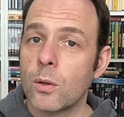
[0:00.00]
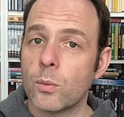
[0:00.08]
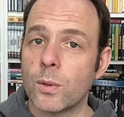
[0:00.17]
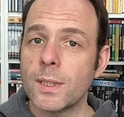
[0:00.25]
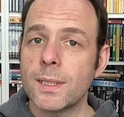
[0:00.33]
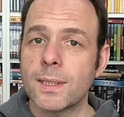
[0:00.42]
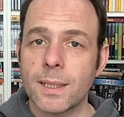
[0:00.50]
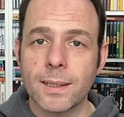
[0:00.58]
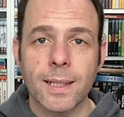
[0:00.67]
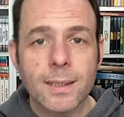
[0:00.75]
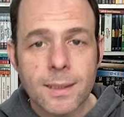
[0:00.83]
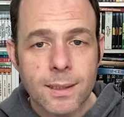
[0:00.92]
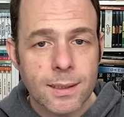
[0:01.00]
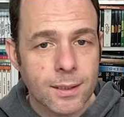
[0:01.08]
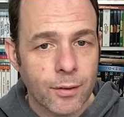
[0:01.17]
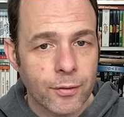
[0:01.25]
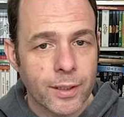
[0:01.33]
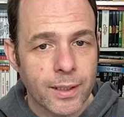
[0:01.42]
released in
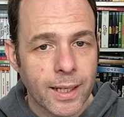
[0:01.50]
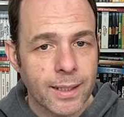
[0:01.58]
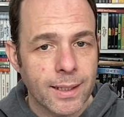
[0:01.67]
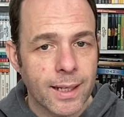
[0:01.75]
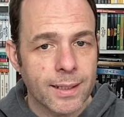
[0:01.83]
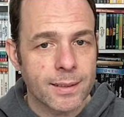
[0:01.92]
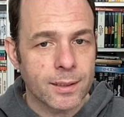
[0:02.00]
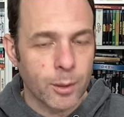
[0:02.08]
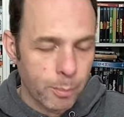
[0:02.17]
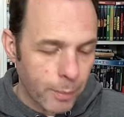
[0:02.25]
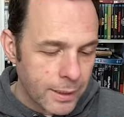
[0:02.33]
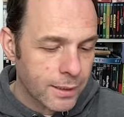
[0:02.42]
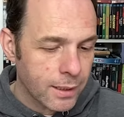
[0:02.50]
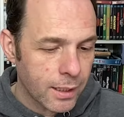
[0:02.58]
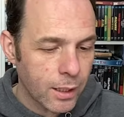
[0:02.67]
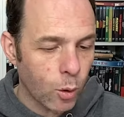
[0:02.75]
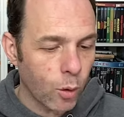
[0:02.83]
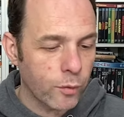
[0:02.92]
1979 is The
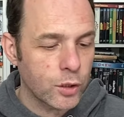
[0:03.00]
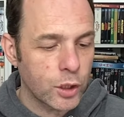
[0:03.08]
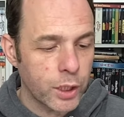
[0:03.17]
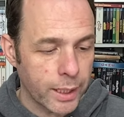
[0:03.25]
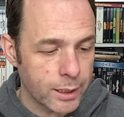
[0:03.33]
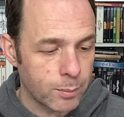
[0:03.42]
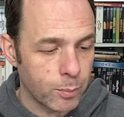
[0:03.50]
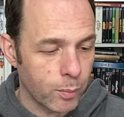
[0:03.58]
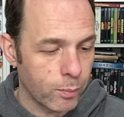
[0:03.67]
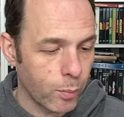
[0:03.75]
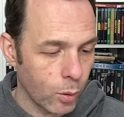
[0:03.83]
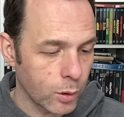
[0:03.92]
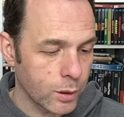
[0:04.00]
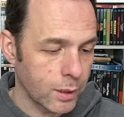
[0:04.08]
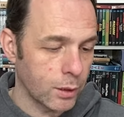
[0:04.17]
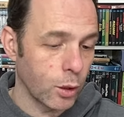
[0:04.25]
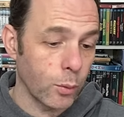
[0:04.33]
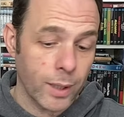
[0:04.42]
Mystery of Czech
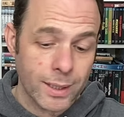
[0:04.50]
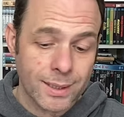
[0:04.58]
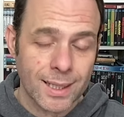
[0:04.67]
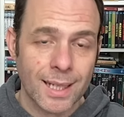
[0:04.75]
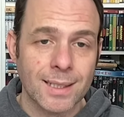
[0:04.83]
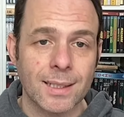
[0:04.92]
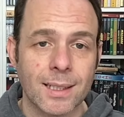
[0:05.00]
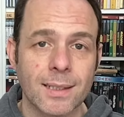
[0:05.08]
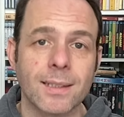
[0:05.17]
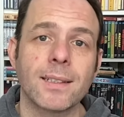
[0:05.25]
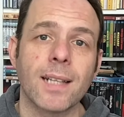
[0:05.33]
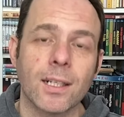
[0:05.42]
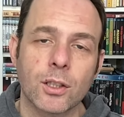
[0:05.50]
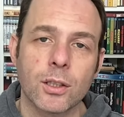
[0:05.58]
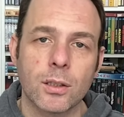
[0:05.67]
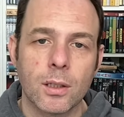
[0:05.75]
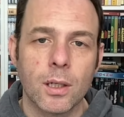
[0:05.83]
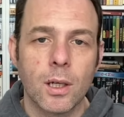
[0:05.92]
Boxing. Now, this is an
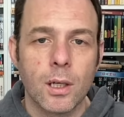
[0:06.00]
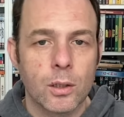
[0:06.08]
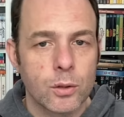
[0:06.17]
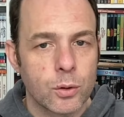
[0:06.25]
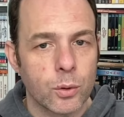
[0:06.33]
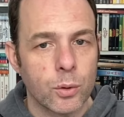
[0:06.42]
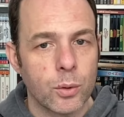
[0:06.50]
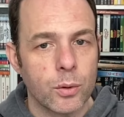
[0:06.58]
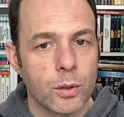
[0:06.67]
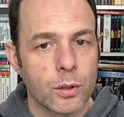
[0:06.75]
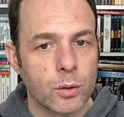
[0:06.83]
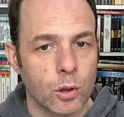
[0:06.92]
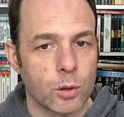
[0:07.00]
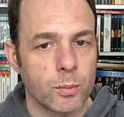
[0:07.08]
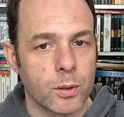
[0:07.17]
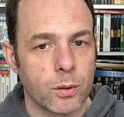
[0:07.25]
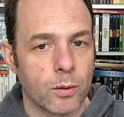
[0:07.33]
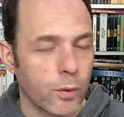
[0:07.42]
addition to The
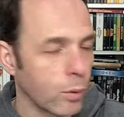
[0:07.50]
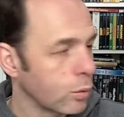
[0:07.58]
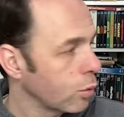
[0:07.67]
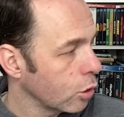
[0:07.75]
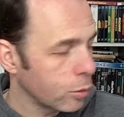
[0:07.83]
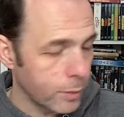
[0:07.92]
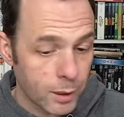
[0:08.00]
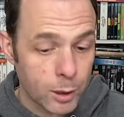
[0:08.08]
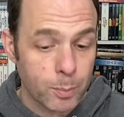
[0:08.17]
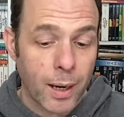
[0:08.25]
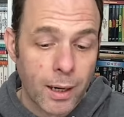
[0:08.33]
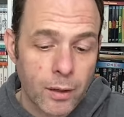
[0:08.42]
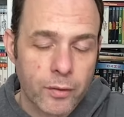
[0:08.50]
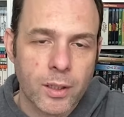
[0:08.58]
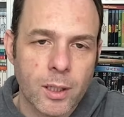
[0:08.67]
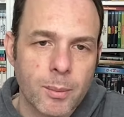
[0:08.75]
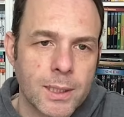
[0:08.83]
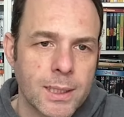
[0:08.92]
Swordsman of All Swordsmen. It's part of the
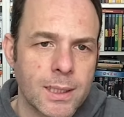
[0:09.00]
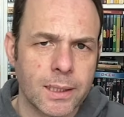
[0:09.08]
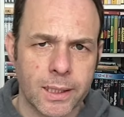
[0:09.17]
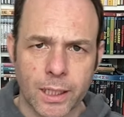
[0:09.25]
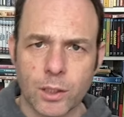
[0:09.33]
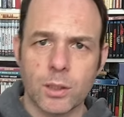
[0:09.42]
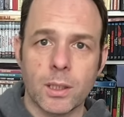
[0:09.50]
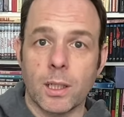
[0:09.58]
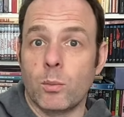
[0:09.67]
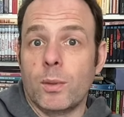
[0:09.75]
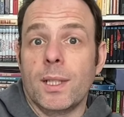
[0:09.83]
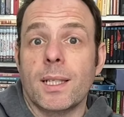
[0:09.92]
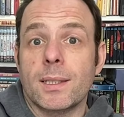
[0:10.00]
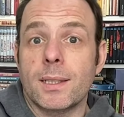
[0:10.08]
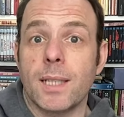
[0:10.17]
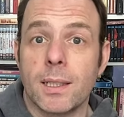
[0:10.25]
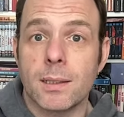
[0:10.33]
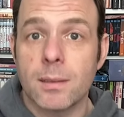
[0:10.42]
limited edition, and when that
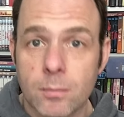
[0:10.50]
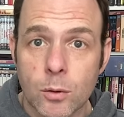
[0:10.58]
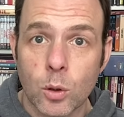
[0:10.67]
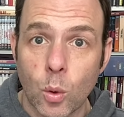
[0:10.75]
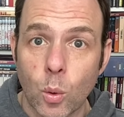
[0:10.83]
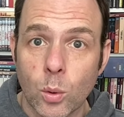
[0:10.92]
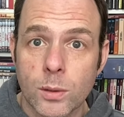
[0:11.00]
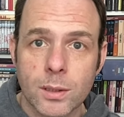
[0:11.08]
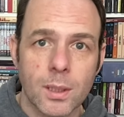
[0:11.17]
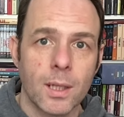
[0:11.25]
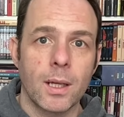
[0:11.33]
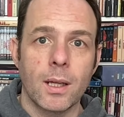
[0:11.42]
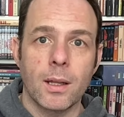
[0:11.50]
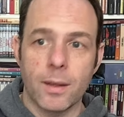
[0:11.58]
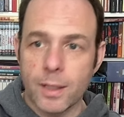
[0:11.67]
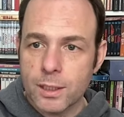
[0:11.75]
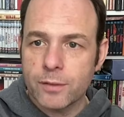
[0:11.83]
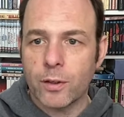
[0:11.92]
set goes,
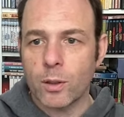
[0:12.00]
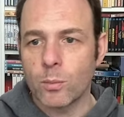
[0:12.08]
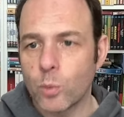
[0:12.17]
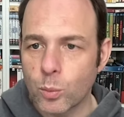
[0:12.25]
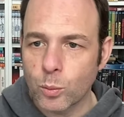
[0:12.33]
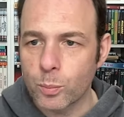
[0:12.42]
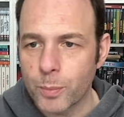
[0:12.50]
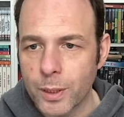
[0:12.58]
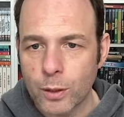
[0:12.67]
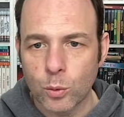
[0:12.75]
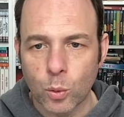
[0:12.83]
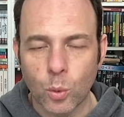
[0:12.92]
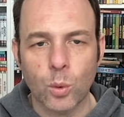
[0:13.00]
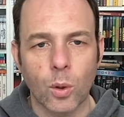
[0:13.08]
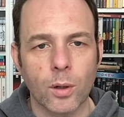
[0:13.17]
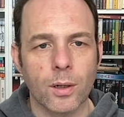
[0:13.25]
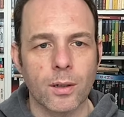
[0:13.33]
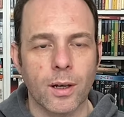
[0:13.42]
this film will be no
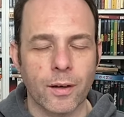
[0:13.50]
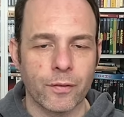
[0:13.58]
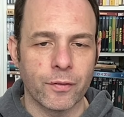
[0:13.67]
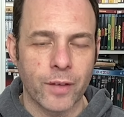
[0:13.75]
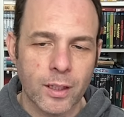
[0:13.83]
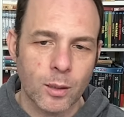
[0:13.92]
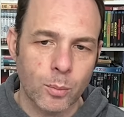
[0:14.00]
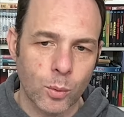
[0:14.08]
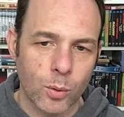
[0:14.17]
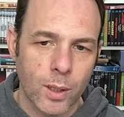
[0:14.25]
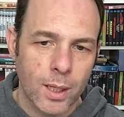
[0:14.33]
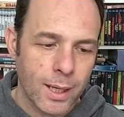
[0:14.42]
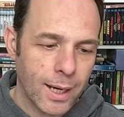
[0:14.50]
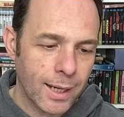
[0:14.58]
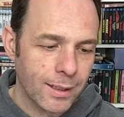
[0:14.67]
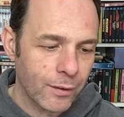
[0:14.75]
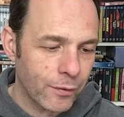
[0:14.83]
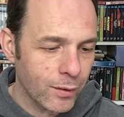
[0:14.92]
longer available.
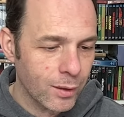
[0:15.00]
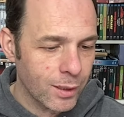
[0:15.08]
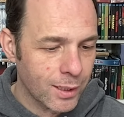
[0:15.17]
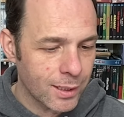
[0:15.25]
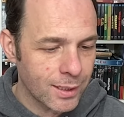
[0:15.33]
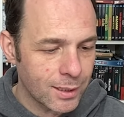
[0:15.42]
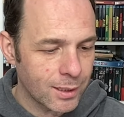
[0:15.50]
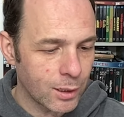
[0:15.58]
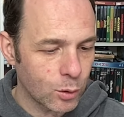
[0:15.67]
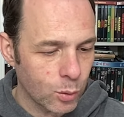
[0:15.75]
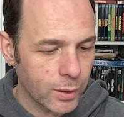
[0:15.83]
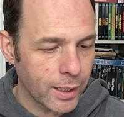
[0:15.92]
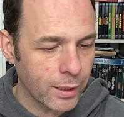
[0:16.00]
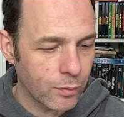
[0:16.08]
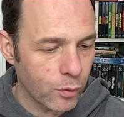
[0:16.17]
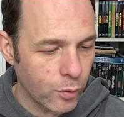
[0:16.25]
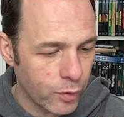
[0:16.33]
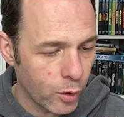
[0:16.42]
And I feel like it needs its own kind
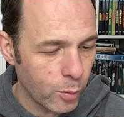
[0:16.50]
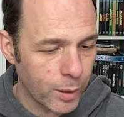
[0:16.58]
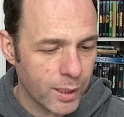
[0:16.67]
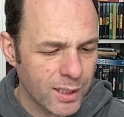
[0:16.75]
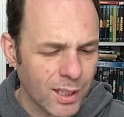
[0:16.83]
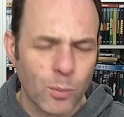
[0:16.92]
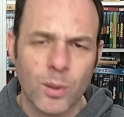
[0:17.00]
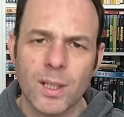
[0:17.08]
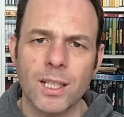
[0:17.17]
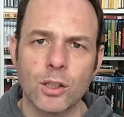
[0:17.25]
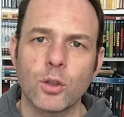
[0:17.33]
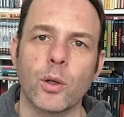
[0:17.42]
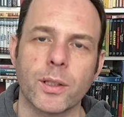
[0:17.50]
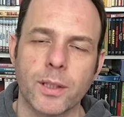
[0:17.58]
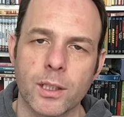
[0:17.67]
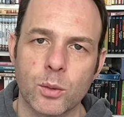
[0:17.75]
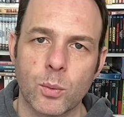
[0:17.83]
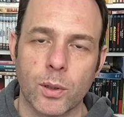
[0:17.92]
of review because I really enjoyed
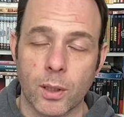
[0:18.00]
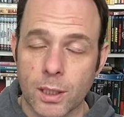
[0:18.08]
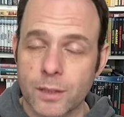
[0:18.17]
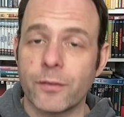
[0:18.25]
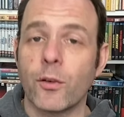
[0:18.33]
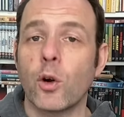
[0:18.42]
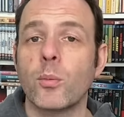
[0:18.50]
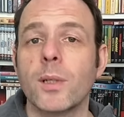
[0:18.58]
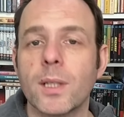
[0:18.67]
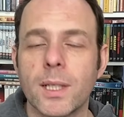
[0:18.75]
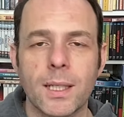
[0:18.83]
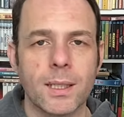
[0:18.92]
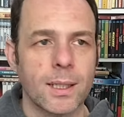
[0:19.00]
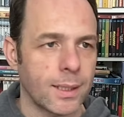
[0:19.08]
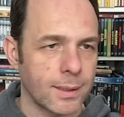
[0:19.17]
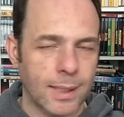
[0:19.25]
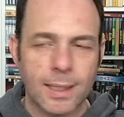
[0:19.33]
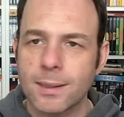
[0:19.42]
this one. As formulaic and
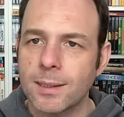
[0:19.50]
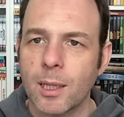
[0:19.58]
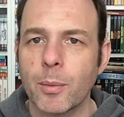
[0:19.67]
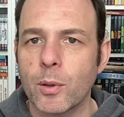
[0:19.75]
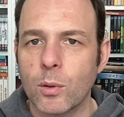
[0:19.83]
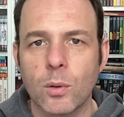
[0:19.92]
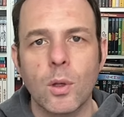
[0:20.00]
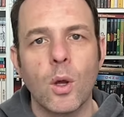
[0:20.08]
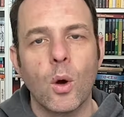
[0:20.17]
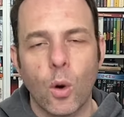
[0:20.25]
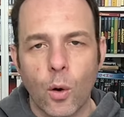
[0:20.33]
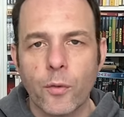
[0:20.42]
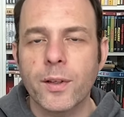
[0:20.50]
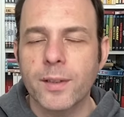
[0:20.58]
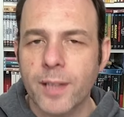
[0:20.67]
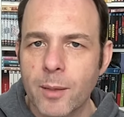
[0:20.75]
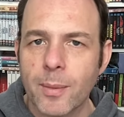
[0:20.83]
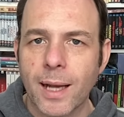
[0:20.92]
as typical of the
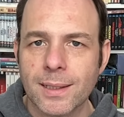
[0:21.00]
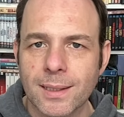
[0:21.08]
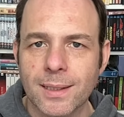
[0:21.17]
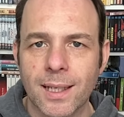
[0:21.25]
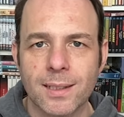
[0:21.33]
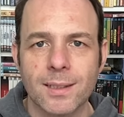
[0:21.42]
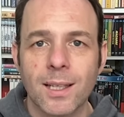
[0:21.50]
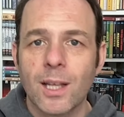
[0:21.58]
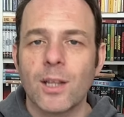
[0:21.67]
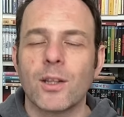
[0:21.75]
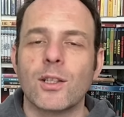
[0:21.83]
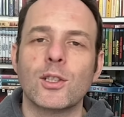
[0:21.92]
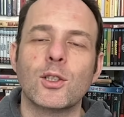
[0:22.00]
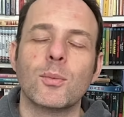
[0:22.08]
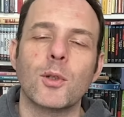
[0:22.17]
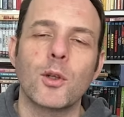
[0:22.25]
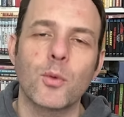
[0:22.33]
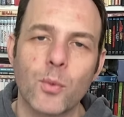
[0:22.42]
time as it is, there is
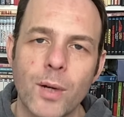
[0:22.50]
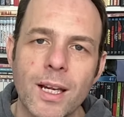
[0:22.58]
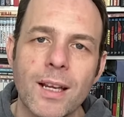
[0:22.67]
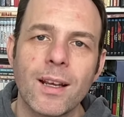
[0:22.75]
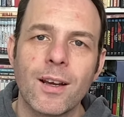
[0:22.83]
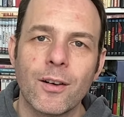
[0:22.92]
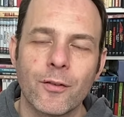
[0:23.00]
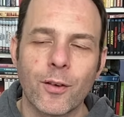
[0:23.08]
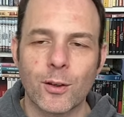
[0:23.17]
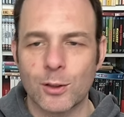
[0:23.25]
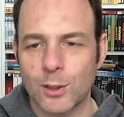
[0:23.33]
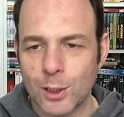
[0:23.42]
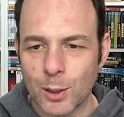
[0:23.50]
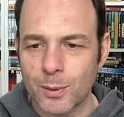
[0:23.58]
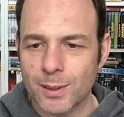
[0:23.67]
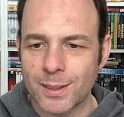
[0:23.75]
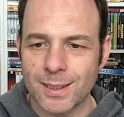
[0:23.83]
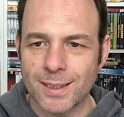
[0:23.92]
some great fun
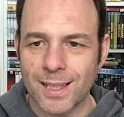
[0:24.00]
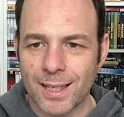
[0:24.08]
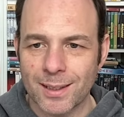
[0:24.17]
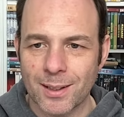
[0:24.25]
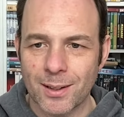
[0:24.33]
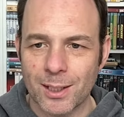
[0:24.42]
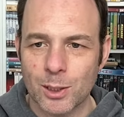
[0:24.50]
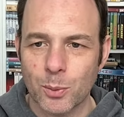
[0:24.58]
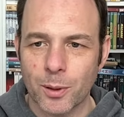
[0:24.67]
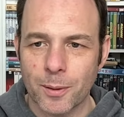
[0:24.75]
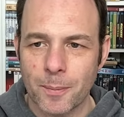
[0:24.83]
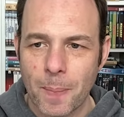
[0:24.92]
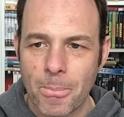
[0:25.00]
sequences in this one.